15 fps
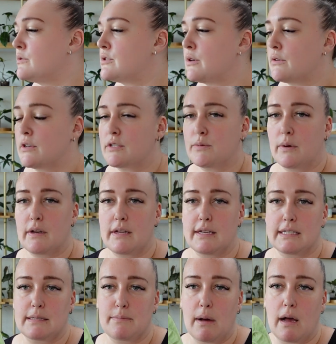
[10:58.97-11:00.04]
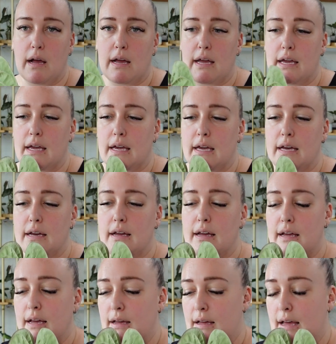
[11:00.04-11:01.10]
So this one is my
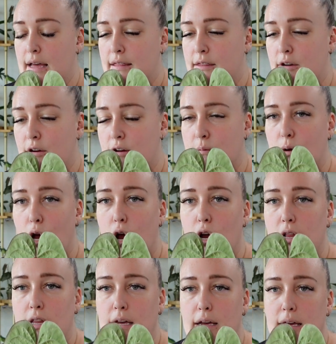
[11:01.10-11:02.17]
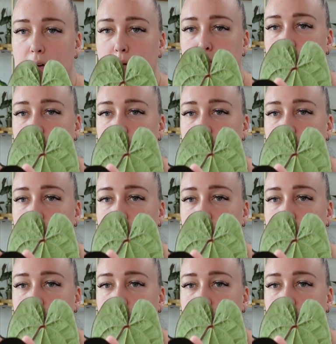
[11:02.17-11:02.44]
Anthurium Carla